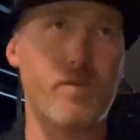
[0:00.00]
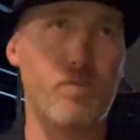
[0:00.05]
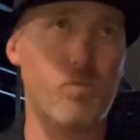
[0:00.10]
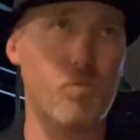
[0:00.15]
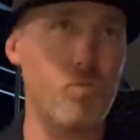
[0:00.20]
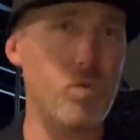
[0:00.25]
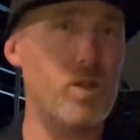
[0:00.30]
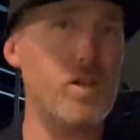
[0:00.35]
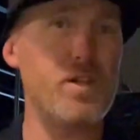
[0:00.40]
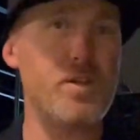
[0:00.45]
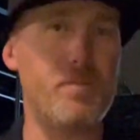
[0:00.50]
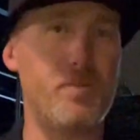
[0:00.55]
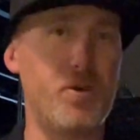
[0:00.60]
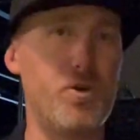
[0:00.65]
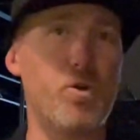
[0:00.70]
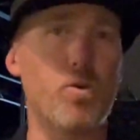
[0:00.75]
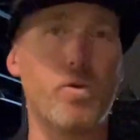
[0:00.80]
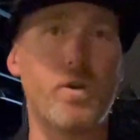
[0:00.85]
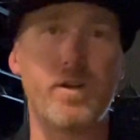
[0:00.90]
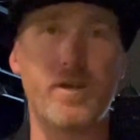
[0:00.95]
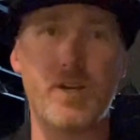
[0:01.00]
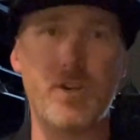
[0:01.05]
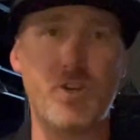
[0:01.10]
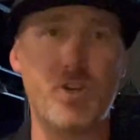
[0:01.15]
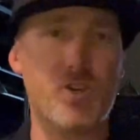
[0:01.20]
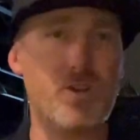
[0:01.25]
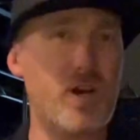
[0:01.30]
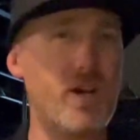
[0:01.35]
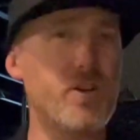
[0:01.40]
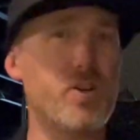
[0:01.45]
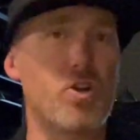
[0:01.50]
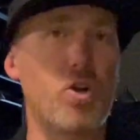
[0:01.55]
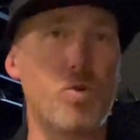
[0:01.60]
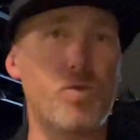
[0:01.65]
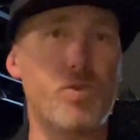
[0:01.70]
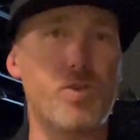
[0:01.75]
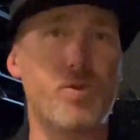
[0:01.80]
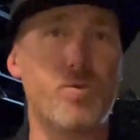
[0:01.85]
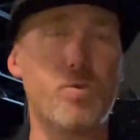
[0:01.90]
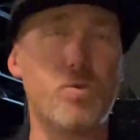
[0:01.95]
really pure it, and it just kind of
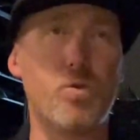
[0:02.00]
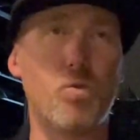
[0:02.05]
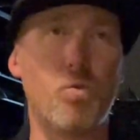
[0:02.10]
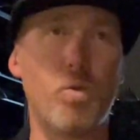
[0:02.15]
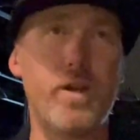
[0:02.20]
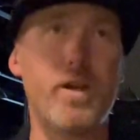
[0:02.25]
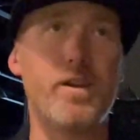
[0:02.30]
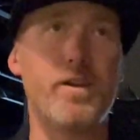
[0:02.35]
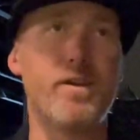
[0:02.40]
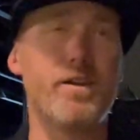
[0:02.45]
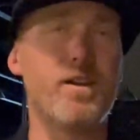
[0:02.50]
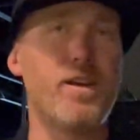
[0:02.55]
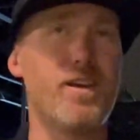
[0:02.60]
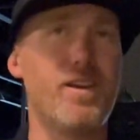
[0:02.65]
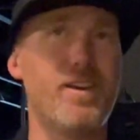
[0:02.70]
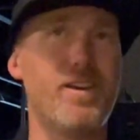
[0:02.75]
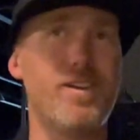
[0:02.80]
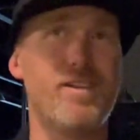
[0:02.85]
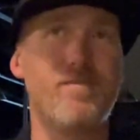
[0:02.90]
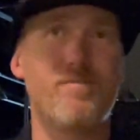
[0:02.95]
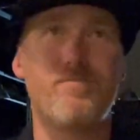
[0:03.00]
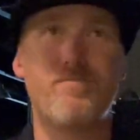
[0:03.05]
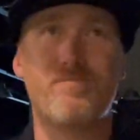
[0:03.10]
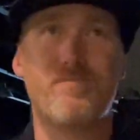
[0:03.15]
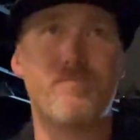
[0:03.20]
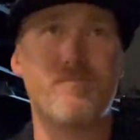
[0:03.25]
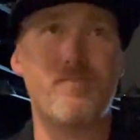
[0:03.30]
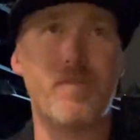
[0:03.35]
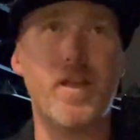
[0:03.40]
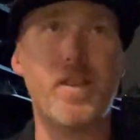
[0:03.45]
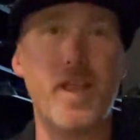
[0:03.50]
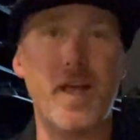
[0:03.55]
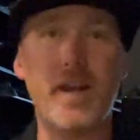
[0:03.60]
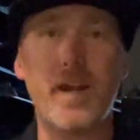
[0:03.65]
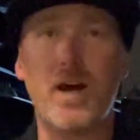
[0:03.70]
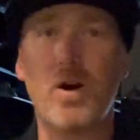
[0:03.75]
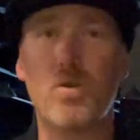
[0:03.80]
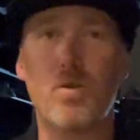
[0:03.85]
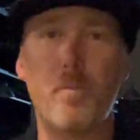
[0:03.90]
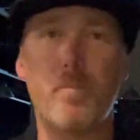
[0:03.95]
goes through the wind, and that
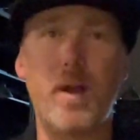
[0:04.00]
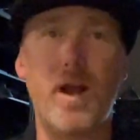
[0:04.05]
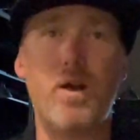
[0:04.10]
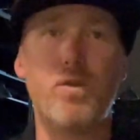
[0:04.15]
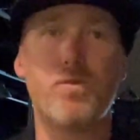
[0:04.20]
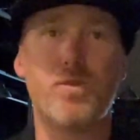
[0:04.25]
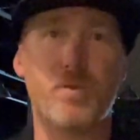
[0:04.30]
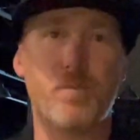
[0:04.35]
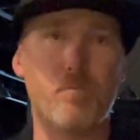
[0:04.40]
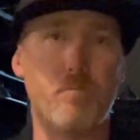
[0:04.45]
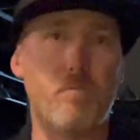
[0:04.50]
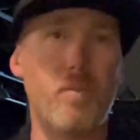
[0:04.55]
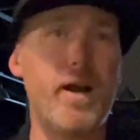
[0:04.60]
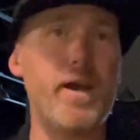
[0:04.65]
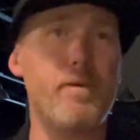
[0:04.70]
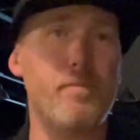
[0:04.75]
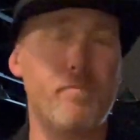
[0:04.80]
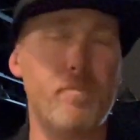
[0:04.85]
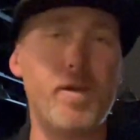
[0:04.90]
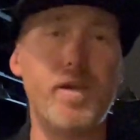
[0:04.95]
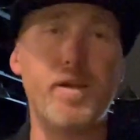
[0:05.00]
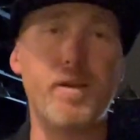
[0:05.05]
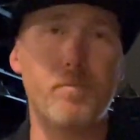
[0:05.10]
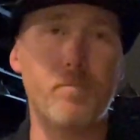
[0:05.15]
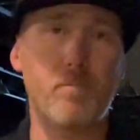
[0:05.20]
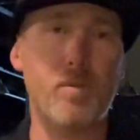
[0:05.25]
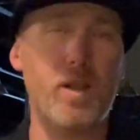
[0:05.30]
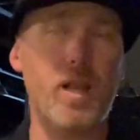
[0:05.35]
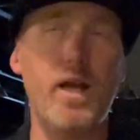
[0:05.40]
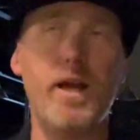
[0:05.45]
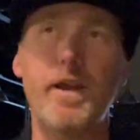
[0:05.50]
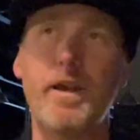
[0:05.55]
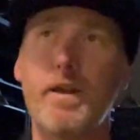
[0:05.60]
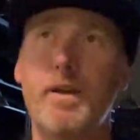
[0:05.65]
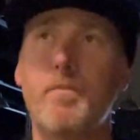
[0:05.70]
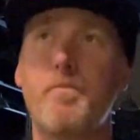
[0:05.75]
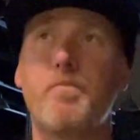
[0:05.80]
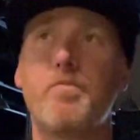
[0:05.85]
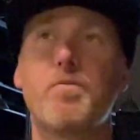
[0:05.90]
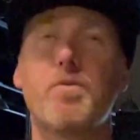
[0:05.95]
out of bounds might be in play.
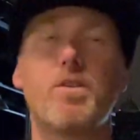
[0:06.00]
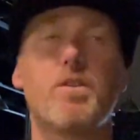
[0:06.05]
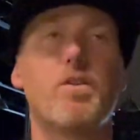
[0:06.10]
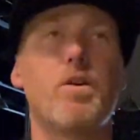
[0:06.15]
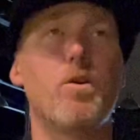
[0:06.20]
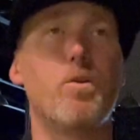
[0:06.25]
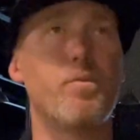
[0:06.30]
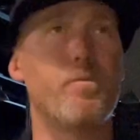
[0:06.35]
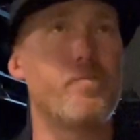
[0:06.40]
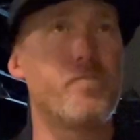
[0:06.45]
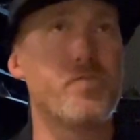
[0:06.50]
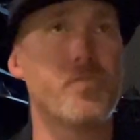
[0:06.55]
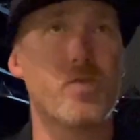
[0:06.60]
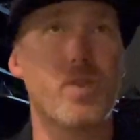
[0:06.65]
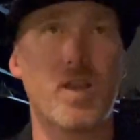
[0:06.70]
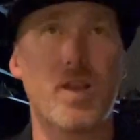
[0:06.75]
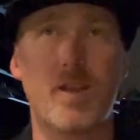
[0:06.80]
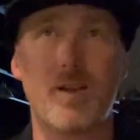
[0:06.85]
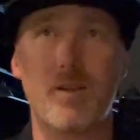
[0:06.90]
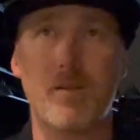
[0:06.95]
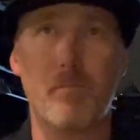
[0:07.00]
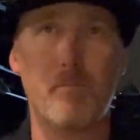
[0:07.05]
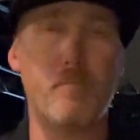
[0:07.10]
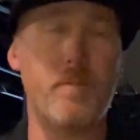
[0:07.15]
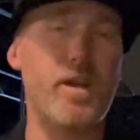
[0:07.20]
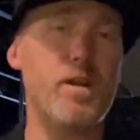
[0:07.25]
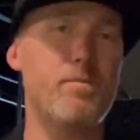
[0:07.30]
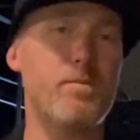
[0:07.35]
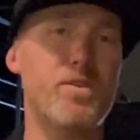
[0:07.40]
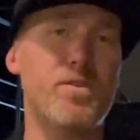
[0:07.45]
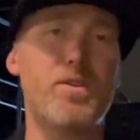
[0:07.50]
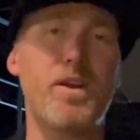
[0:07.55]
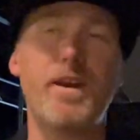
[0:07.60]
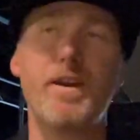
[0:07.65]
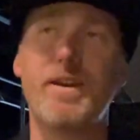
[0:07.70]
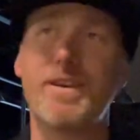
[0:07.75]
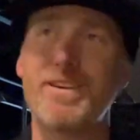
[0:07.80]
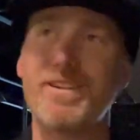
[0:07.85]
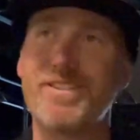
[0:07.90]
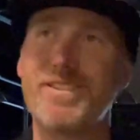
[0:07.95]
So, made a
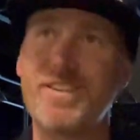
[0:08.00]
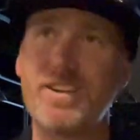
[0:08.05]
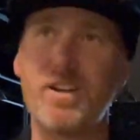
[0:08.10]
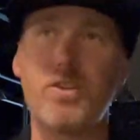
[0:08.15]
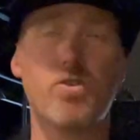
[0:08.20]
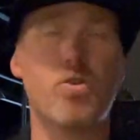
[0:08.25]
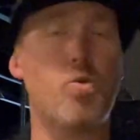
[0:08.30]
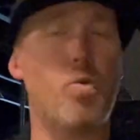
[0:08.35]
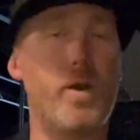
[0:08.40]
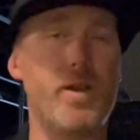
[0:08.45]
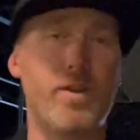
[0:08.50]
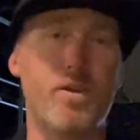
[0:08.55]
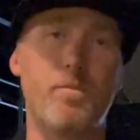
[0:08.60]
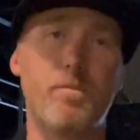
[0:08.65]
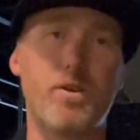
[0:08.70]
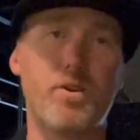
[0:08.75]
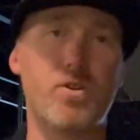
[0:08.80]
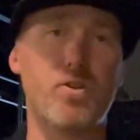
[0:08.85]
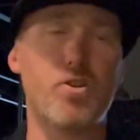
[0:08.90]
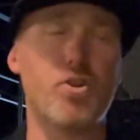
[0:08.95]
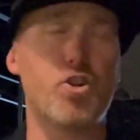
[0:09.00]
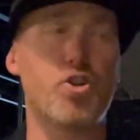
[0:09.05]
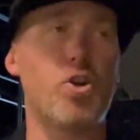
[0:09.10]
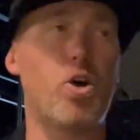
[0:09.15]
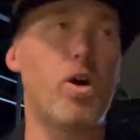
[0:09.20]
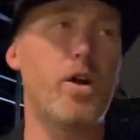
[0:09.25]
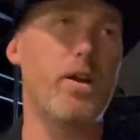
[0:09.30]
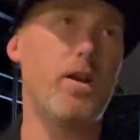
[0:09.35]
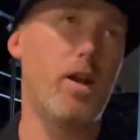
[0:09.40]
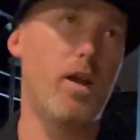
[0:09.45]
mistake and didn't quite commit to the shot.